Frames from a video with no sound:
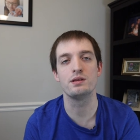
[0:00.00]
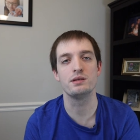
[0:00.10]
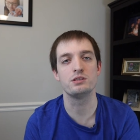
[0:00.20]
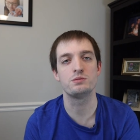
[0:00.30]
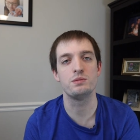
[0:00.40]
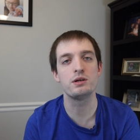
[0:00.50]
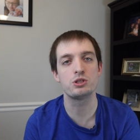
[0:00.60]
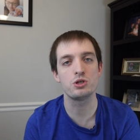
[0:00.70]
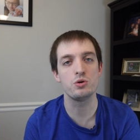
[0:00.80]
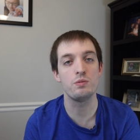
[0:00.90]
list, but make
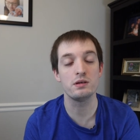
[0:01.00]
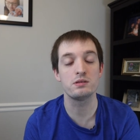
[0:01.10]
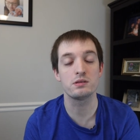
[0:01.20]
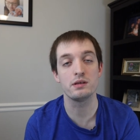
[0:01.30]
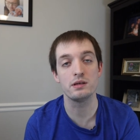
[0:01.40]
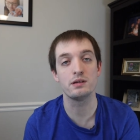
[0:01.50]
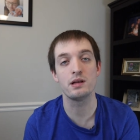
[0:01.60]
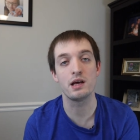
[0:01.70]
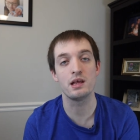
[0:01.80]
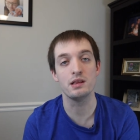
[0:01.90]
sure you basically get
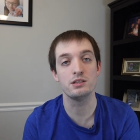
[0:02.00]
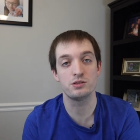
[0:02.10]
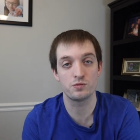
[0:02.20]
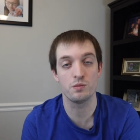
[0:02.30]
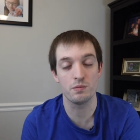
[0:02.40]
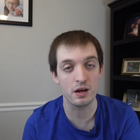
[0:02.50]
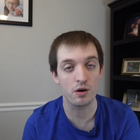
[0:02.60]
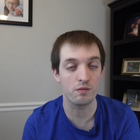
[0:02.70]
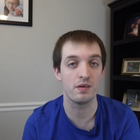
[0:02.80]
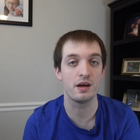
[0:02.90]
a list from
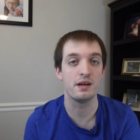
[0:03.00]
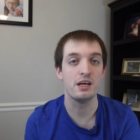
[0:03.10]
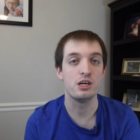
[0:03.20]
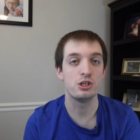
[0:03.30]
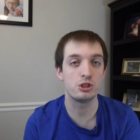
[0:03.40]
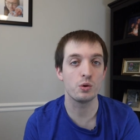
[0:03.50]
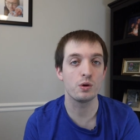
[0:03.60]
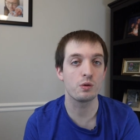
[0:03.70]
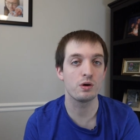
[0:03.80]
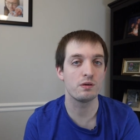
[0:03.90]
their vet
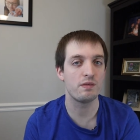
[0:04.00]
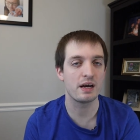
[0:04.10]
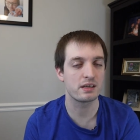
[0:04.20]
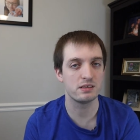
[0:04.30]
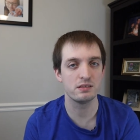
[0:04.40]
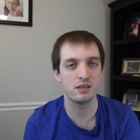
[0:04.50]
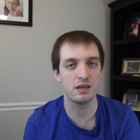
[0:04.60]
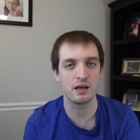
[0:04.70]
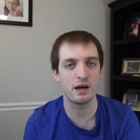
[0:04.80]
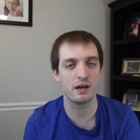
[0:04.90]
showing what vaccines
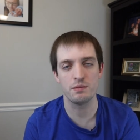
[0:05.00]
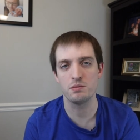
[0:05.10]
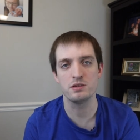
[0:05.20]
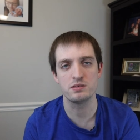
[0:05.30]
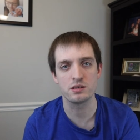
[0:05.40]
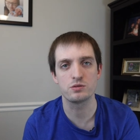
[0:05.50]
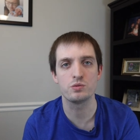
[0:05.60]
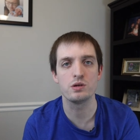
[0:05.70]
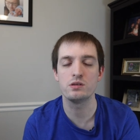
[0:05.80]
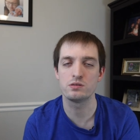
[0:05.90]
they got at maybe six
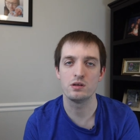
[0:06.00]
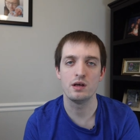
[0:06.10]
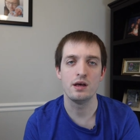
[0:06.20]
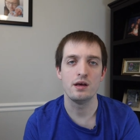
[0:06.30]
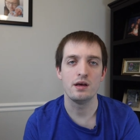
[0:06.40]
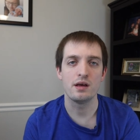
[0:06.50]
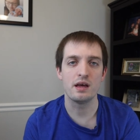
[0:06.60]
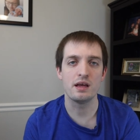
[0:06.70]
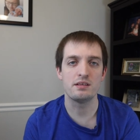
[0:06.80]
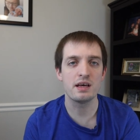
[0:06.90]
weeks.
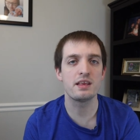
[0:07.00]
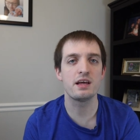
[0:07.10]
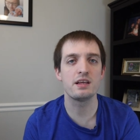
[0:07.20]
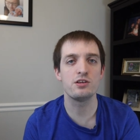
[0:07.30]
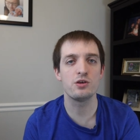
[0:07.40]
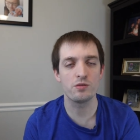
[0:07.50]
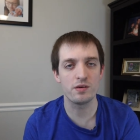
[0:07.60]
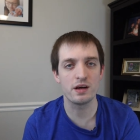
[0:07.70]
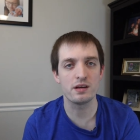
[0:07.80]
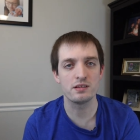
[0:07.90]
And take that into your
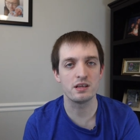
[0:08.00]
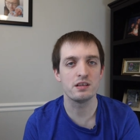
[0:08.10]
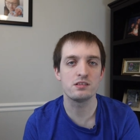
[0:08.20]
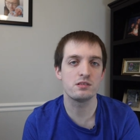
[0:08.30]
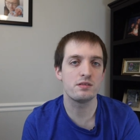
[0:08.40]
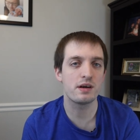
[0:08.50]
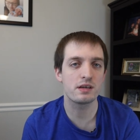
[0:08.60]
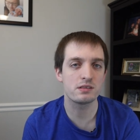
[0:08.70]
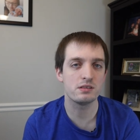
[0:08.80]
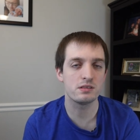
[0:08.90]
vet and say, this is the
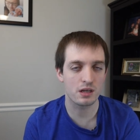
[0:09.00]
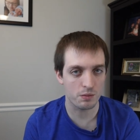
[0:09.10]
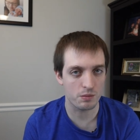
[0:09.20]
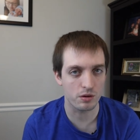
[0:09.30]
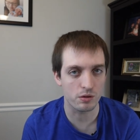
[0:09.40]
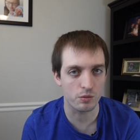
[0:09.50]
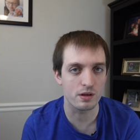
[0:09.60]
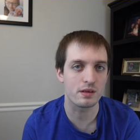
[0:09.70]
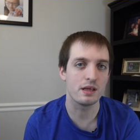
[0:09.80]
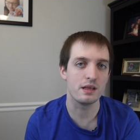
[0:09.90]
vaccines that I'm dealing
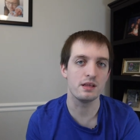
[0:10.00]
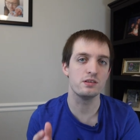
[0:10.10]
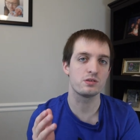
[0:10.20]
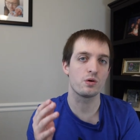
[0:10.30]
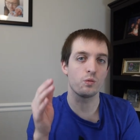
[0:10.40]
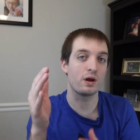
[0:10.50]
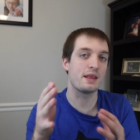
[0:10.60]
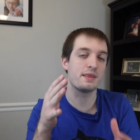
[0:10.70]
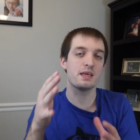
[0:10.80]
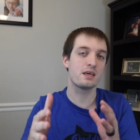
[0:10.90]
with, and these are what I
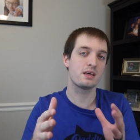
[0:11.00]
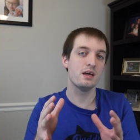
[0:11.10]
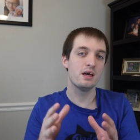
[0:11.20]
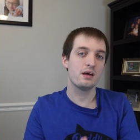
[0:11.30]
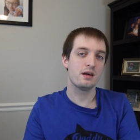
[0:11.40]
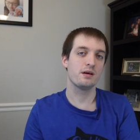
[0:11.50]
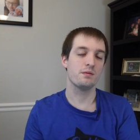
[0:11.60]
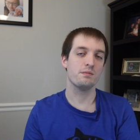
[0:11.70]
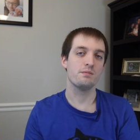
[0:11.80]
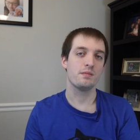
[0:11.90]
think
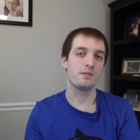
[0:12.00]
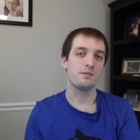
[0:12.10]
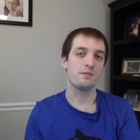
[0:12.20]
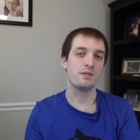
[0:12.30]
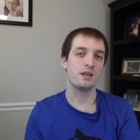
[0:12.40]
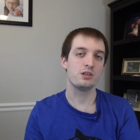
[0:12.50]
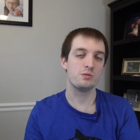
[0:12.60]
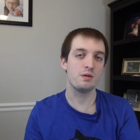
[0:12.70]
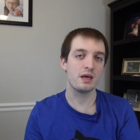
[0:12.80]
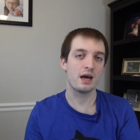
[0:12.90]
um, they
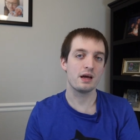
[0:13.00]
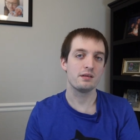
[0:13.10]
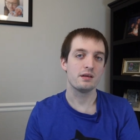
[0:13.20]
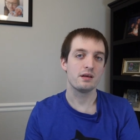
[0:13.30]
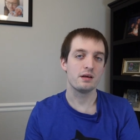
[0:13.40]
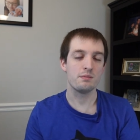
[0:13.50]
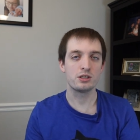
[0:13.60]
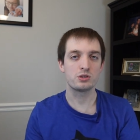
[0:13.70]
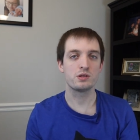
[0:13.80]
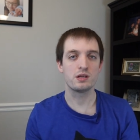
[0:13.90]
should be at, and make
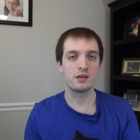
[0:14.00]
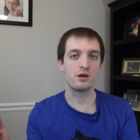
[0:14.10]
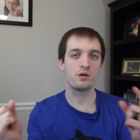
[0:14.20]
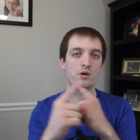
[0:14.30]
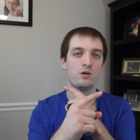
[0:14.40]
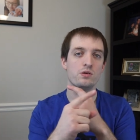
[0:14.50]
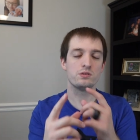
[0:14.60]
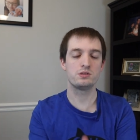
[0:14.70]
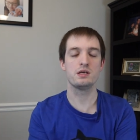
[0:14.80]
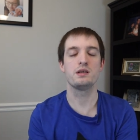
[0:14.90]
sure that they all
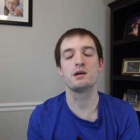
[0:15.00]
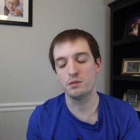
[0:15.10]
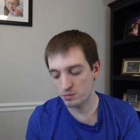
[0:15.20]
sync up.